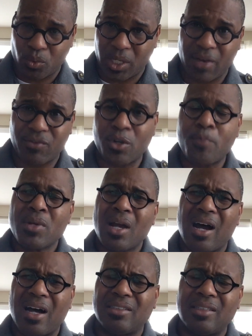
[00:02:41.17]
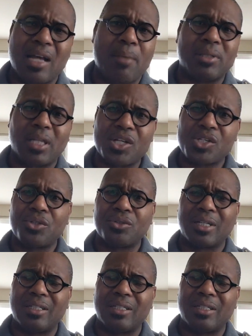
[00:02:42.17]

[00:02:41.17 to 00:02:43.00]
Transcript: whatever our denominational